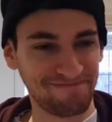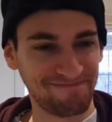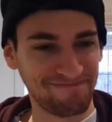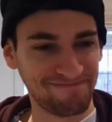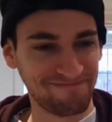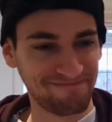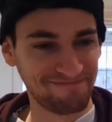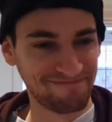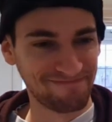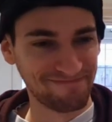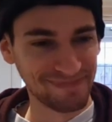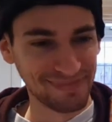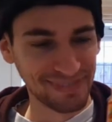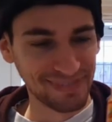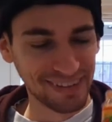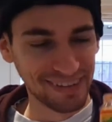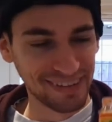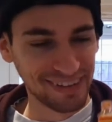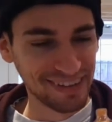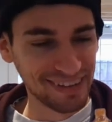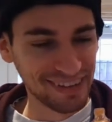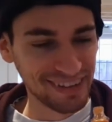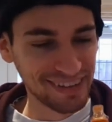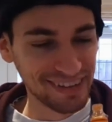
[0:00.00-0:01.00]

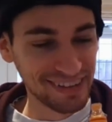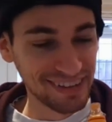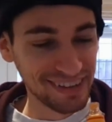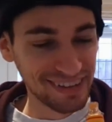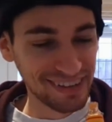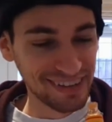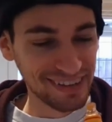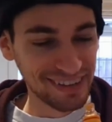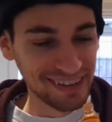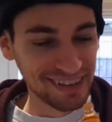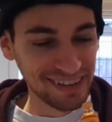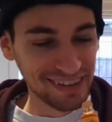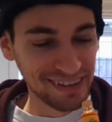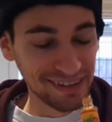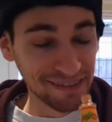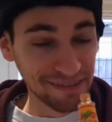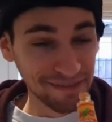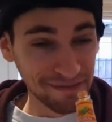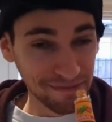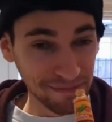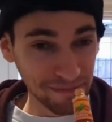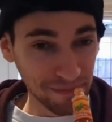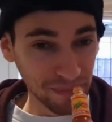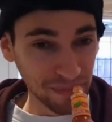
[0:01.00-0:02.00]

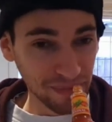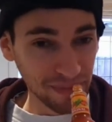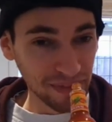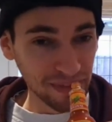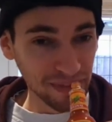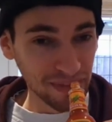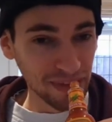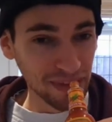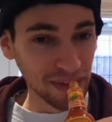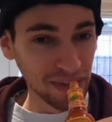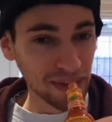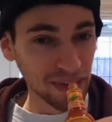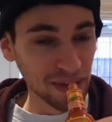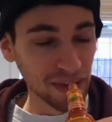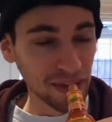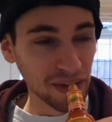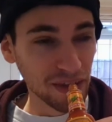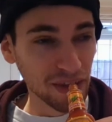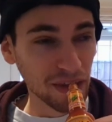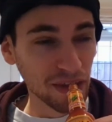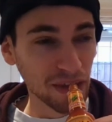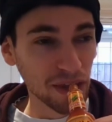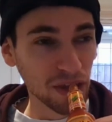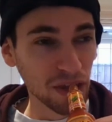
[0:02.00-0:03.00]

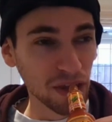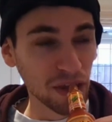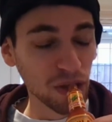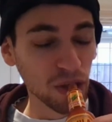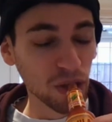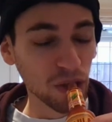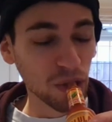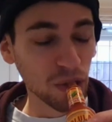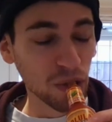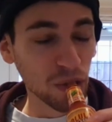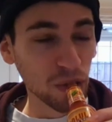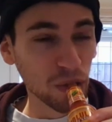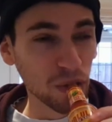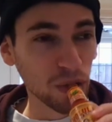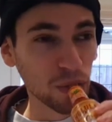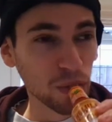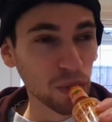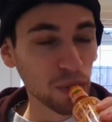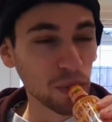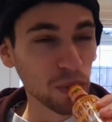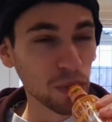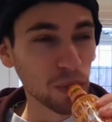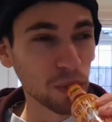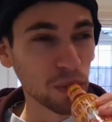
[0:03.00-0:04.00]

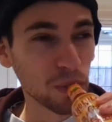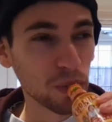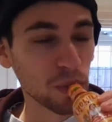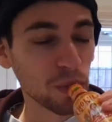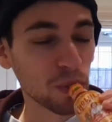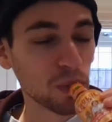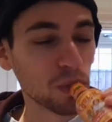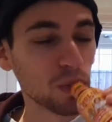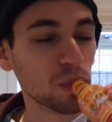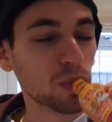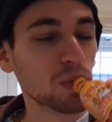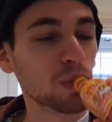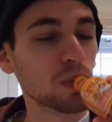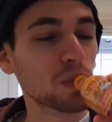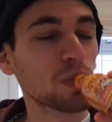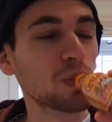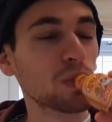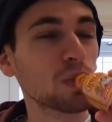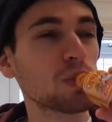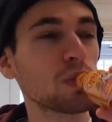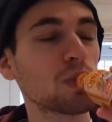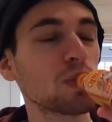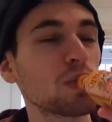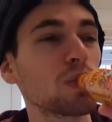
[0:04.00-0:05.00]
(silence)